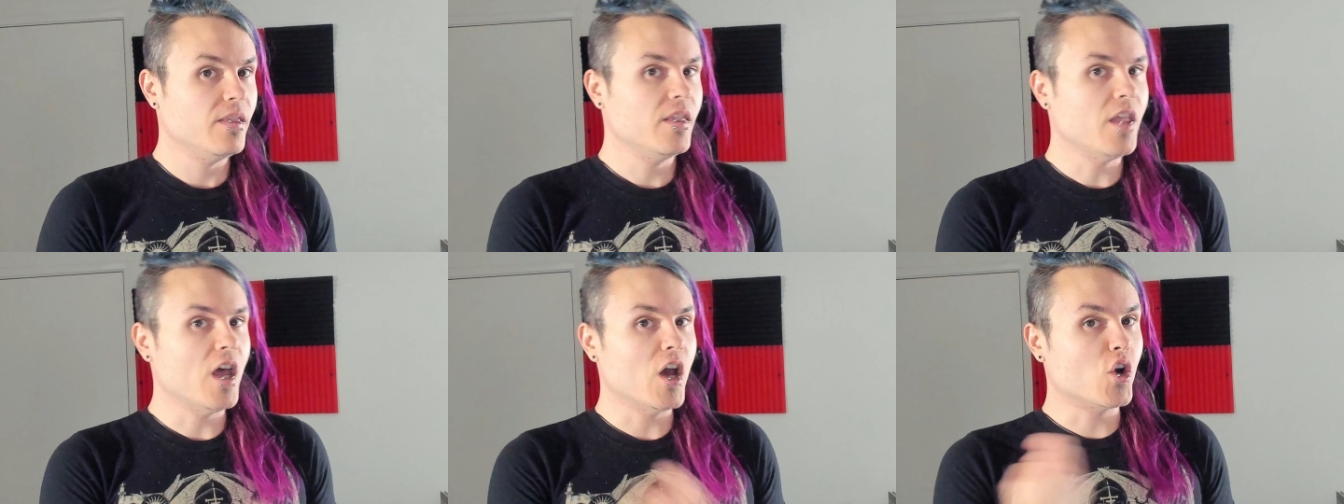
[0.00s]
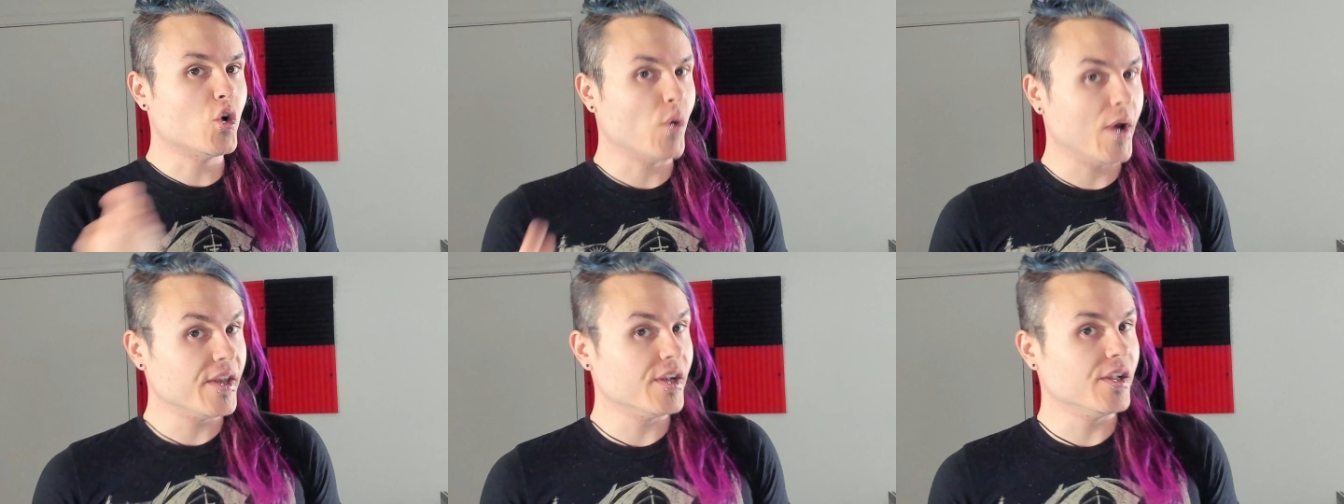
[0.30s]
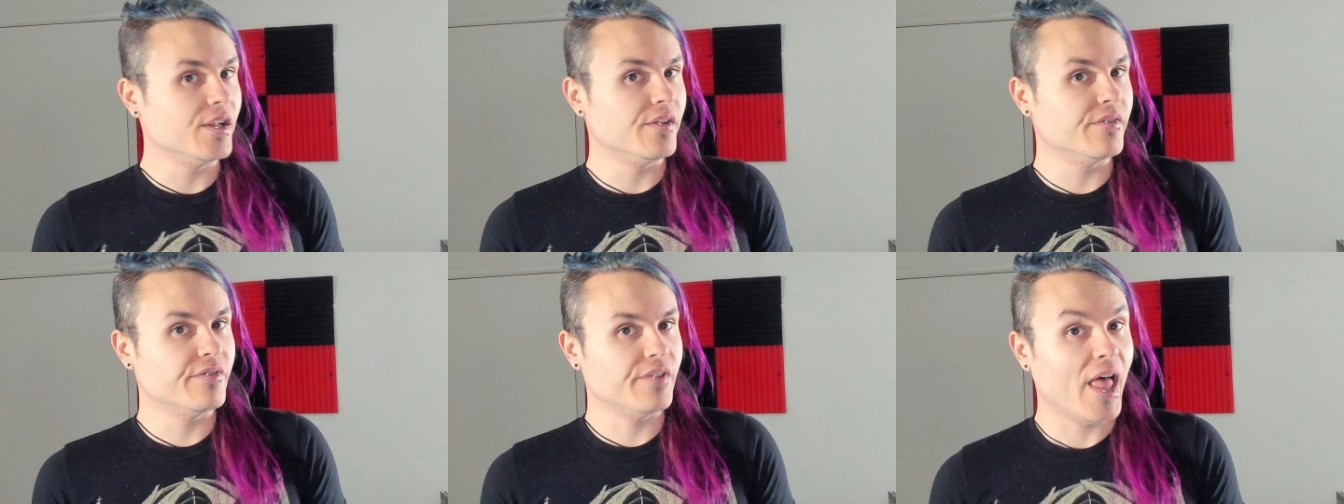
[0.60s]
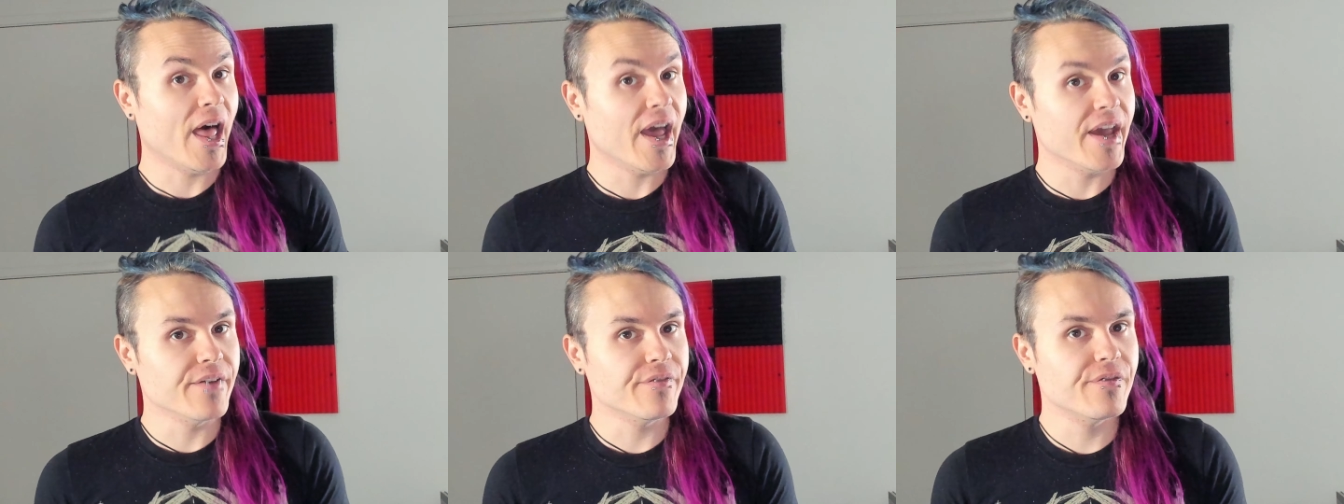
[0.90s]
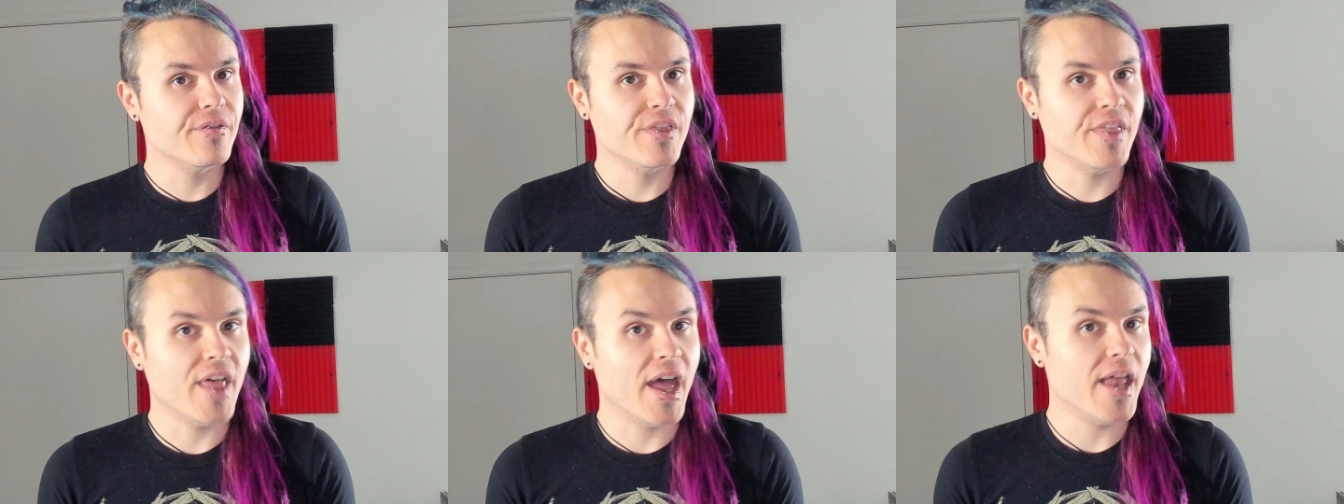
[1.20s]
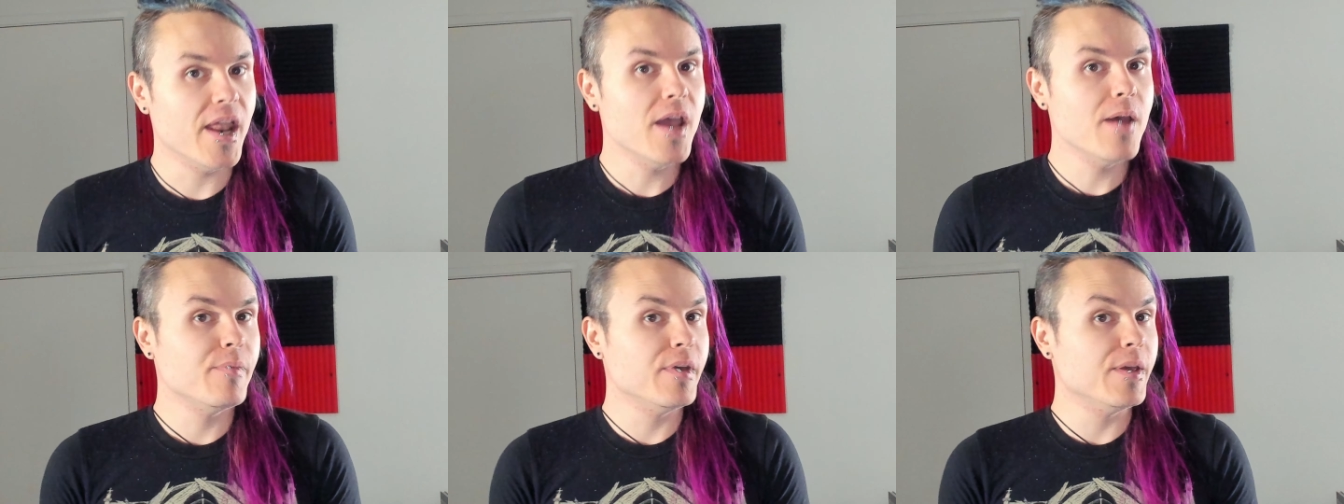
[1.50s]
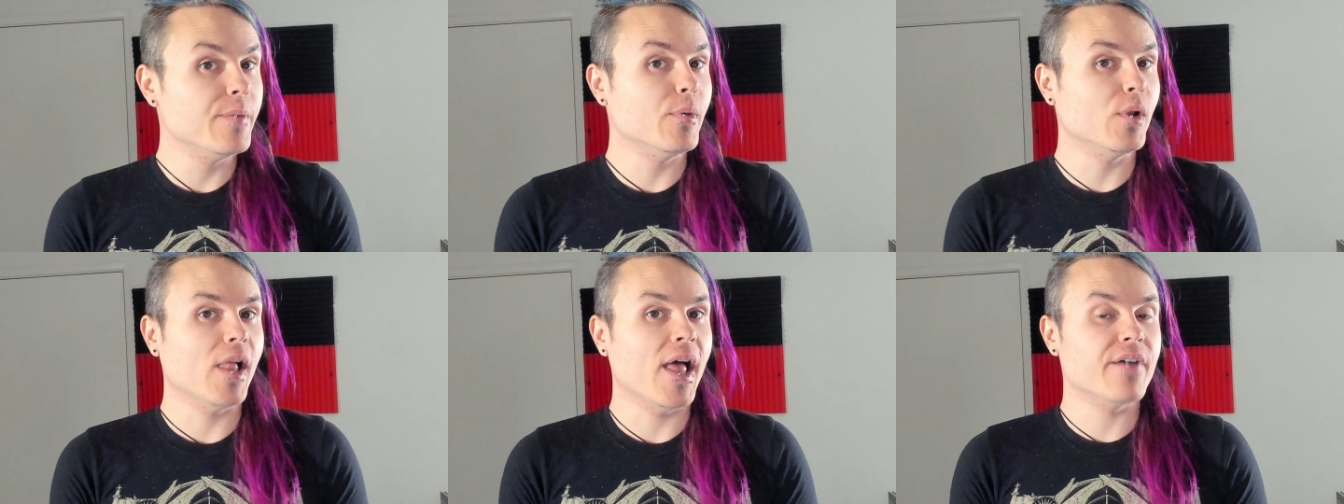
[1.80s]
A cradle of life that
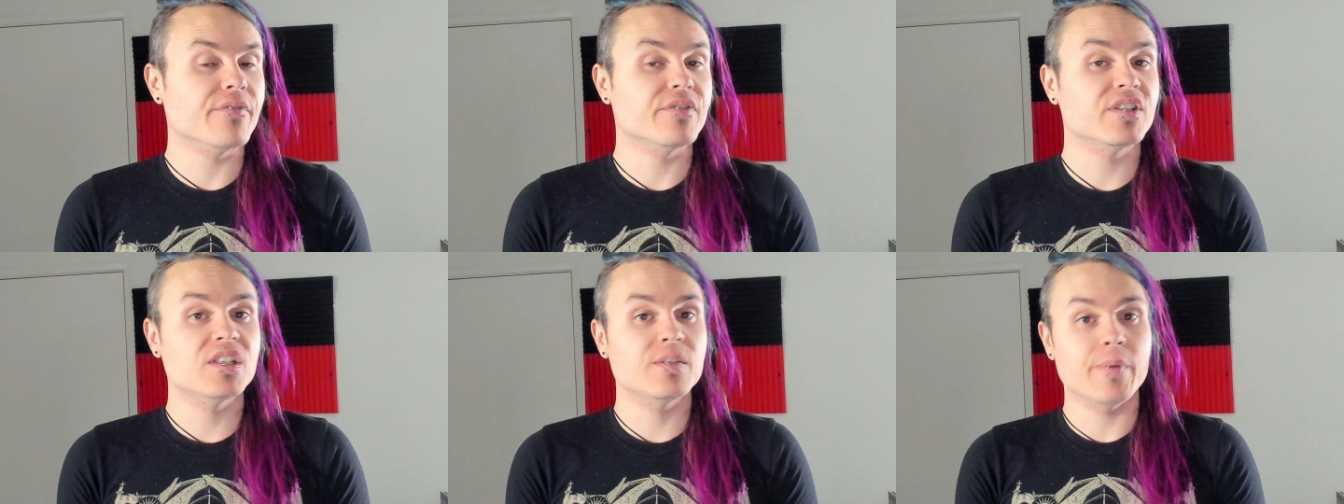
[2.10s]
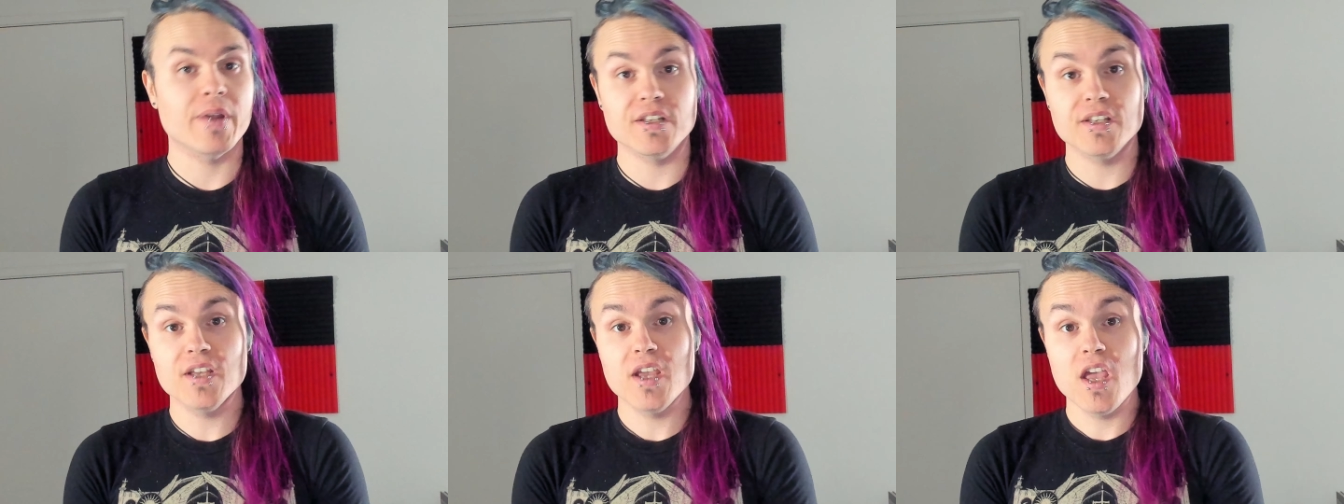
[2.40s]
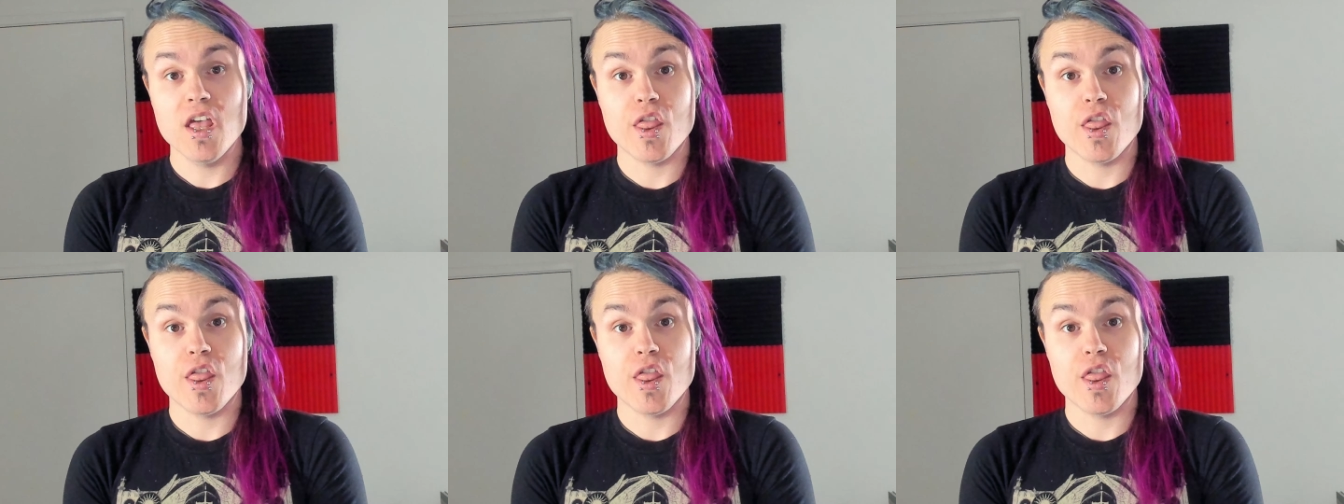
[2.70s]
people have spent